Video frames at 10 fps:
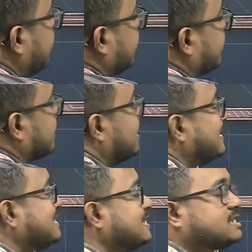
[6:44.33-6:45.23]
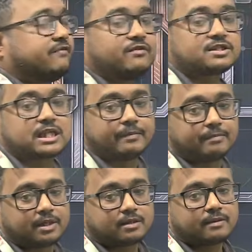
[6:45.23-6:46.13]
did this? 61st
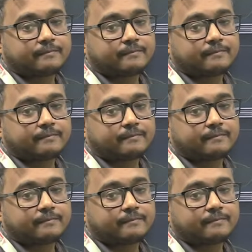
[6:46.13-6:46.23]
amendment.